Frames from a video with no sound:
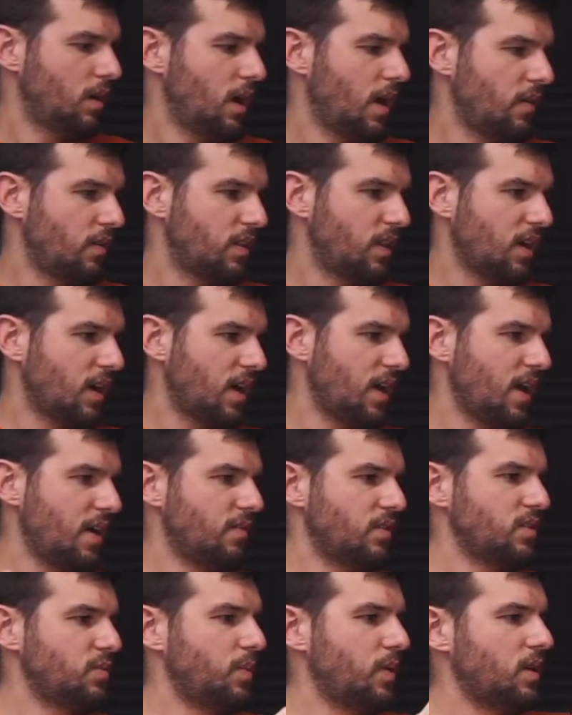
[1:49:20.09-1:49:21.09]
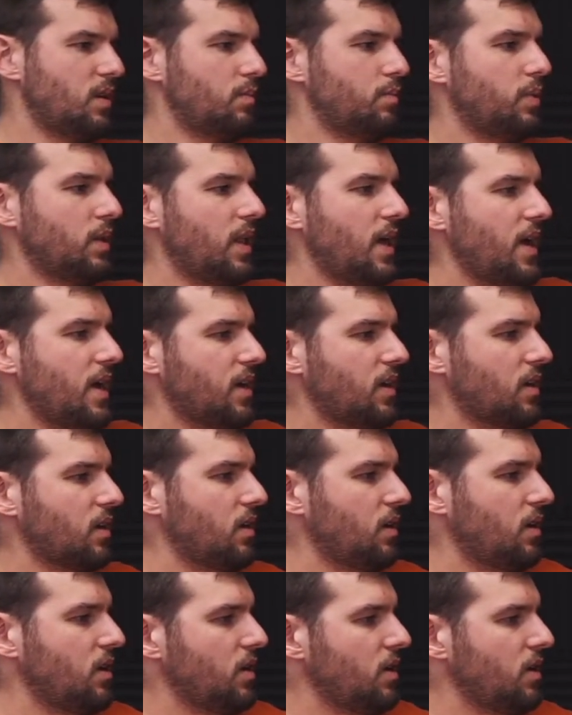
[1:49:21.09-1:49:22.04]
Everything I have has been black